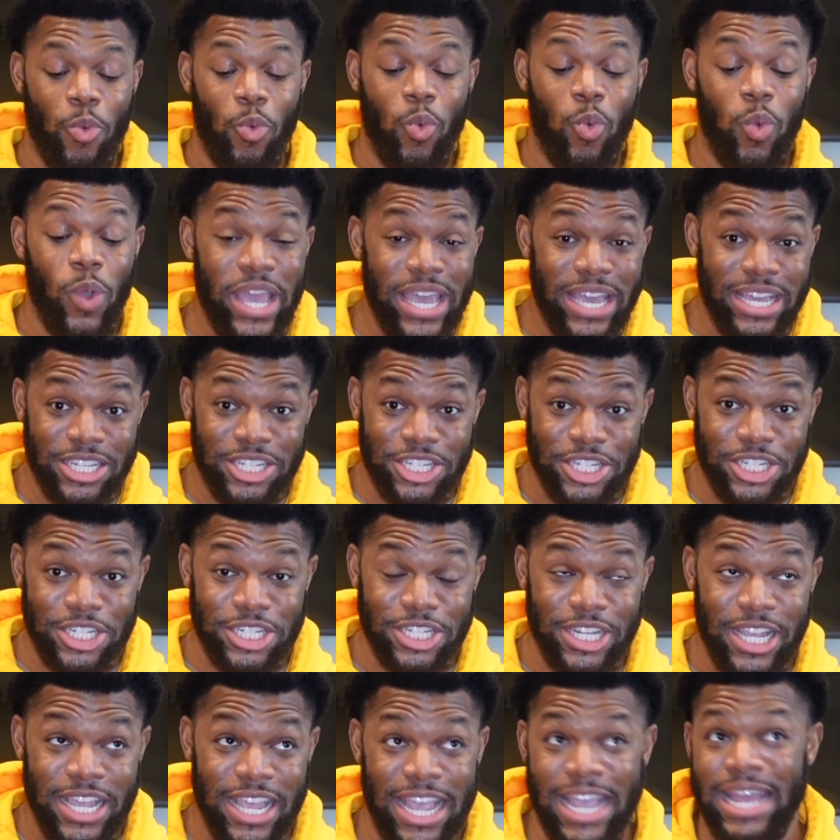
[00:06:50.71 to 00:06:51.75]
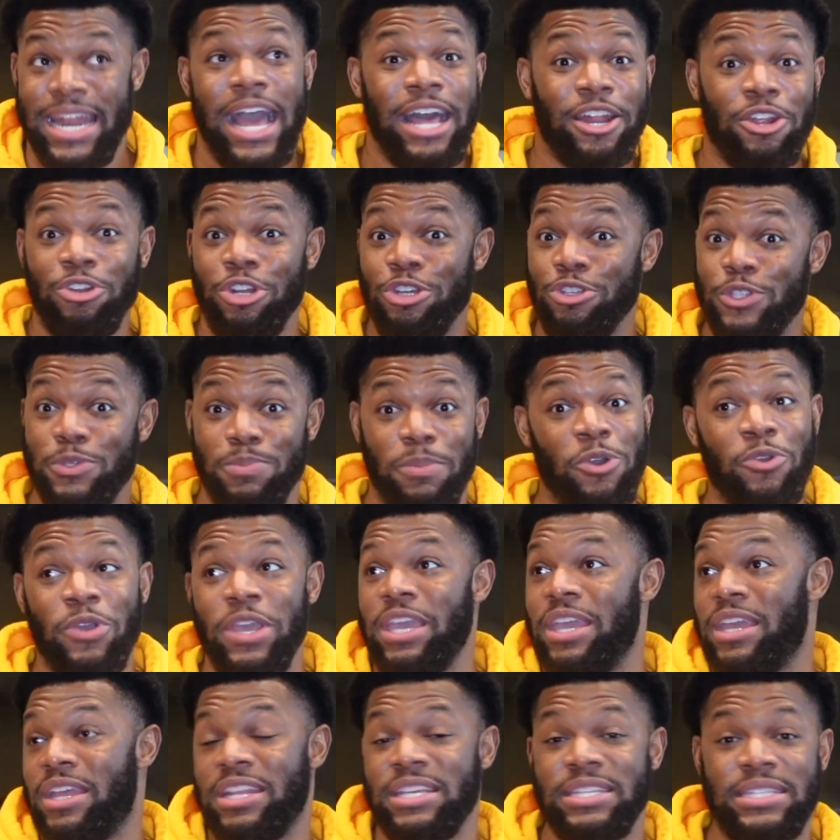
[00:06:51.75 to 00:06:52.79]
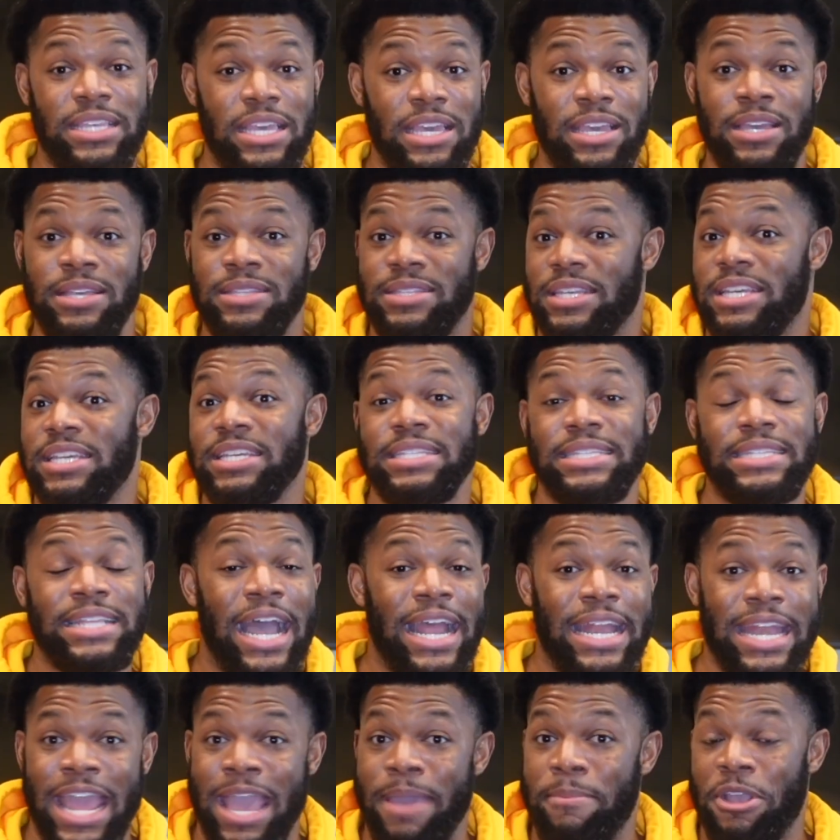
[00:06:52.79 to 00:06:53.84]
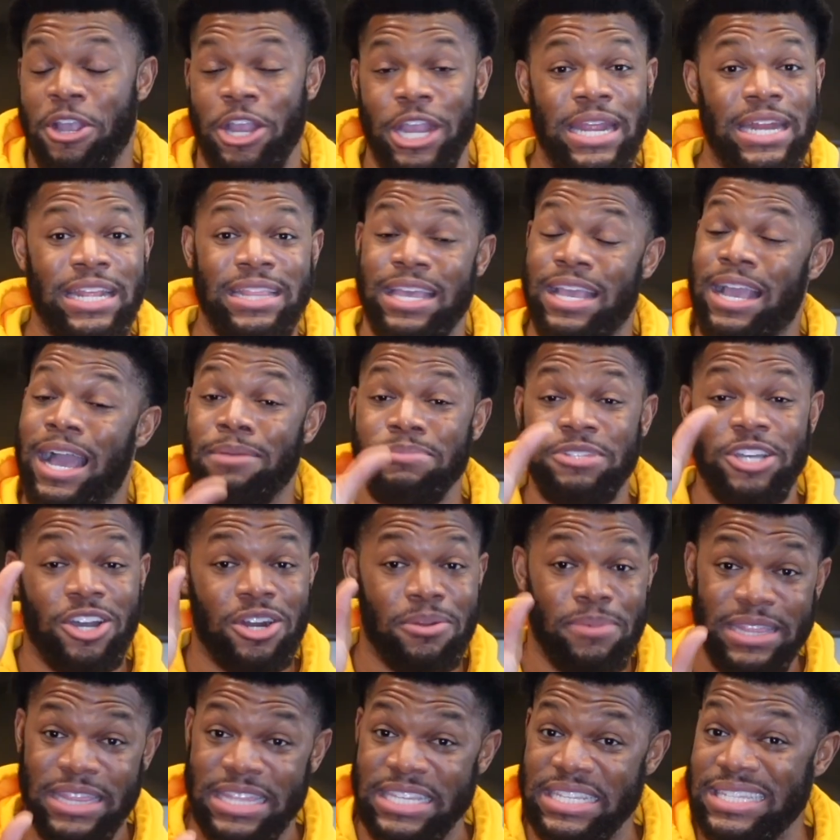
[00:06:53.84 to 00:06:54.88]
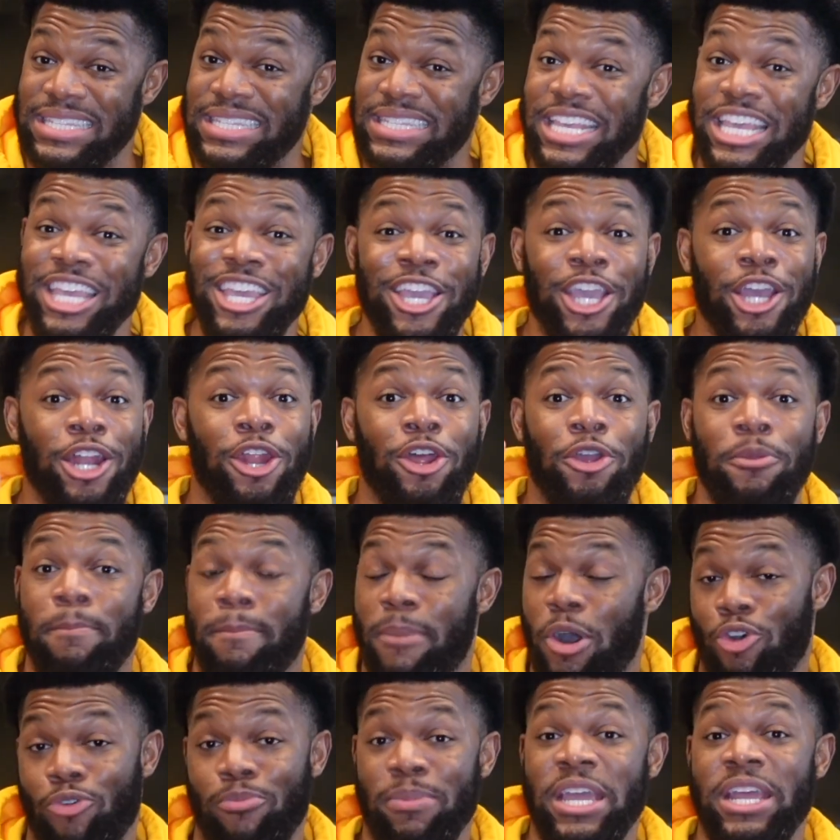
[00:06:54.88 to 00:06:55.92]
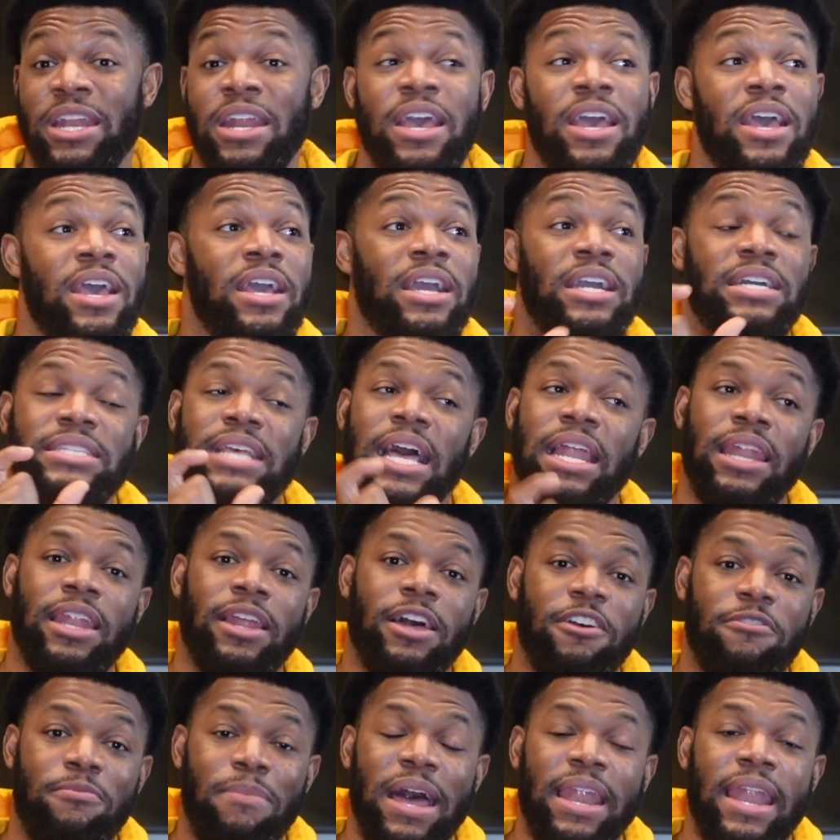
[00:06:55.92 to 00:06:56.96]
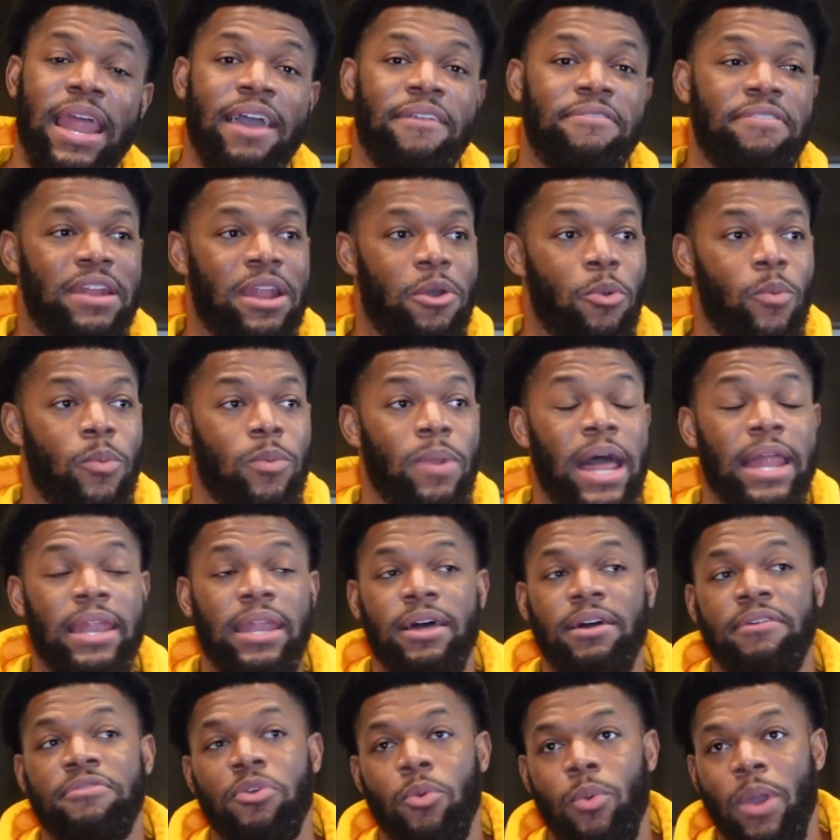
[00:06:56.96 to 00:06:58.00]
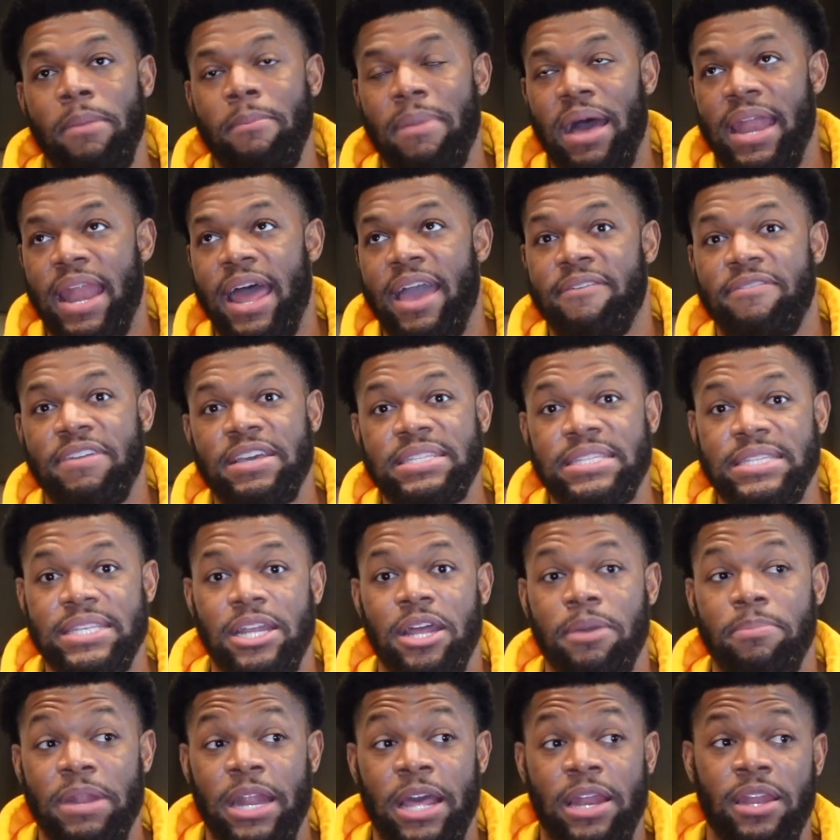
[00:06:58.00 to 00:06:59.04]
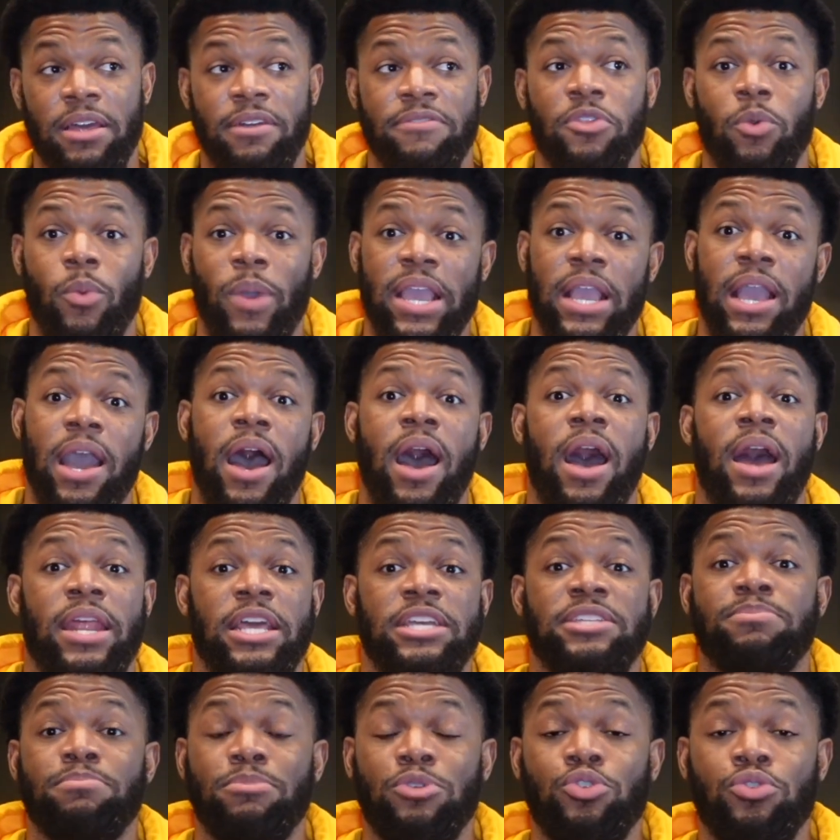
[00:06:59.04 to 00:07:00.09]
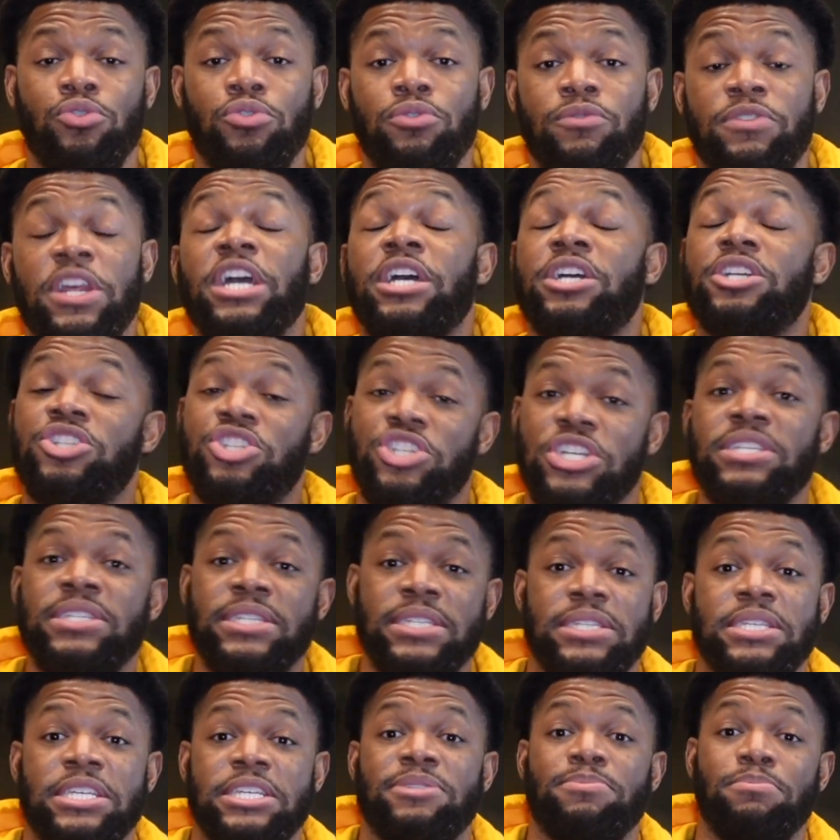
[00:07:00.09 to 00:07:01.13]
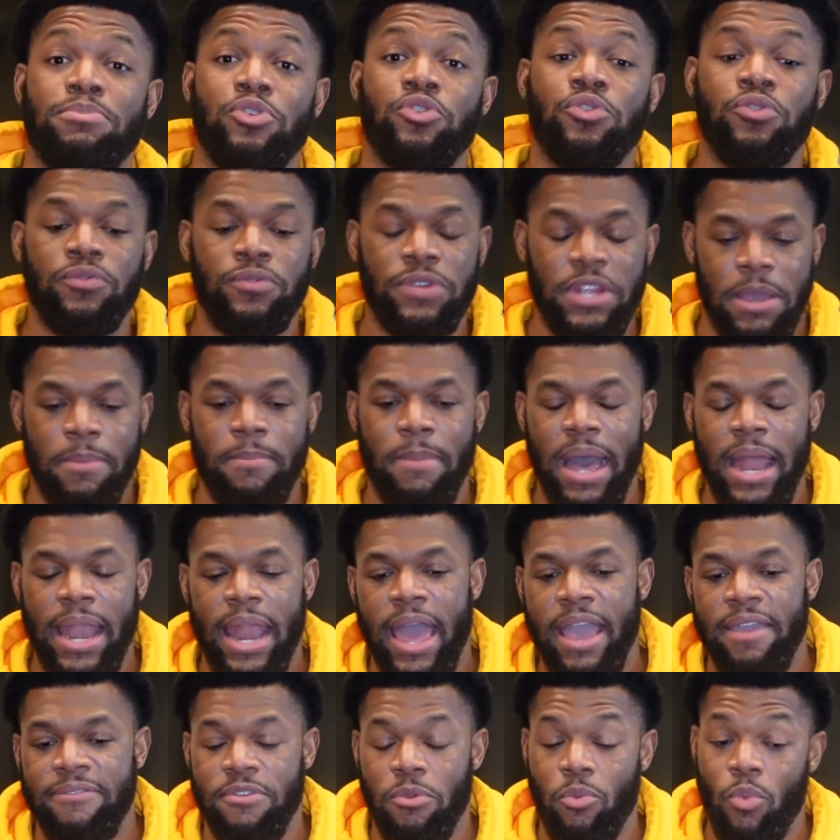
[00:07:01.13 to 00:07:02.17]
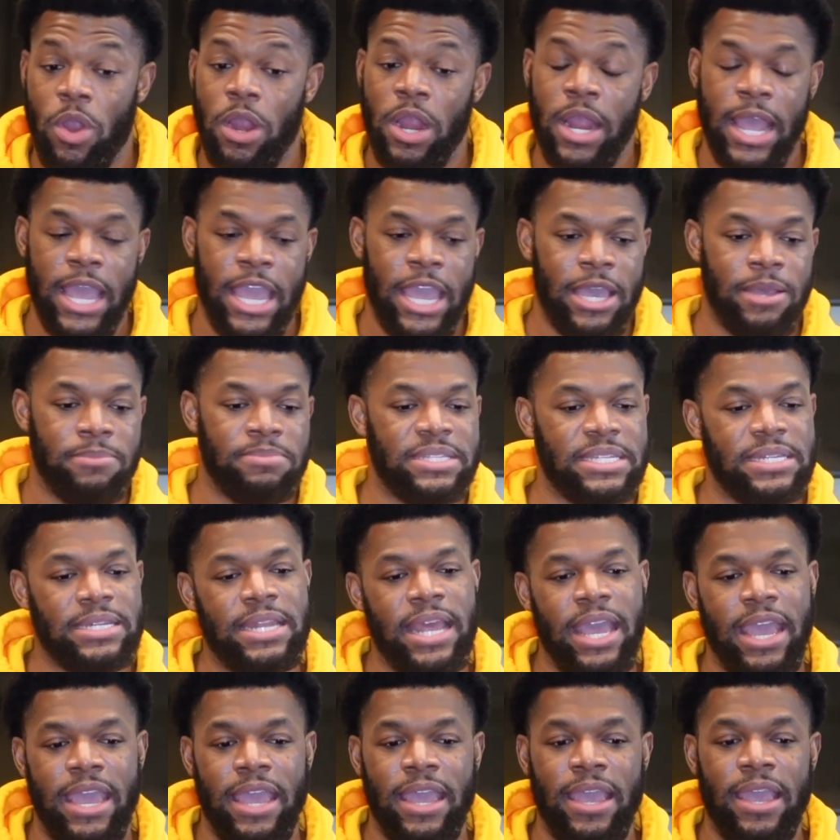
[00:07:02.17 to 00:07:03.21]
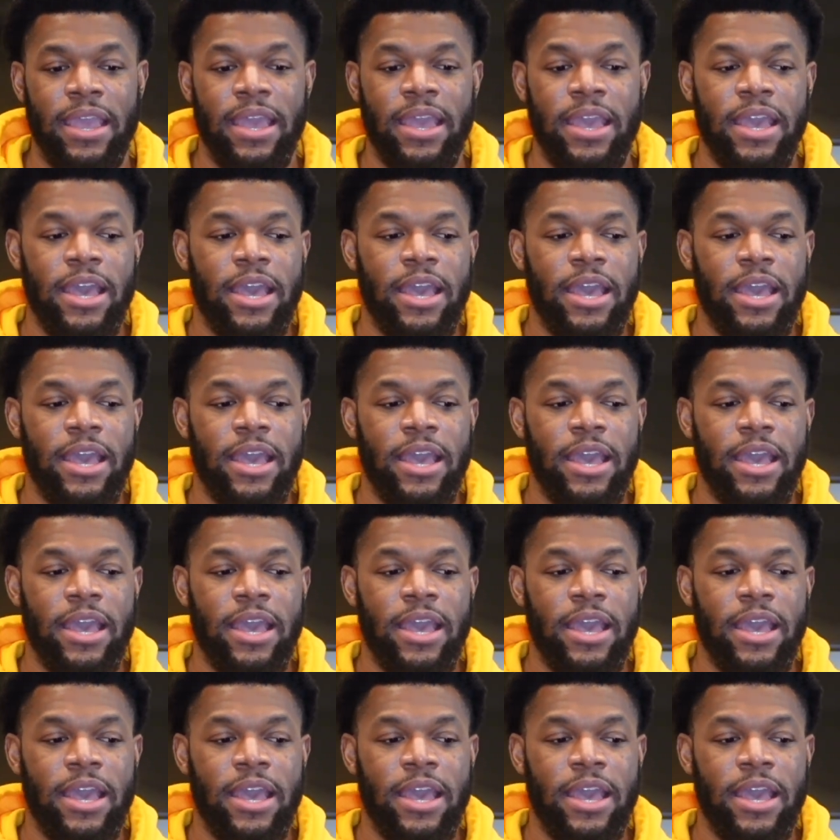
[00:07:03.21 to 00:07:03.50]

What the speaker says: wish, and I don't know Smokie and his kids and his dynamic or anything, I'm talking about this singular moment, because I love my life and I love the way my life has set up, and I love the way God has moved, Jesus has moved in my life and where I am today.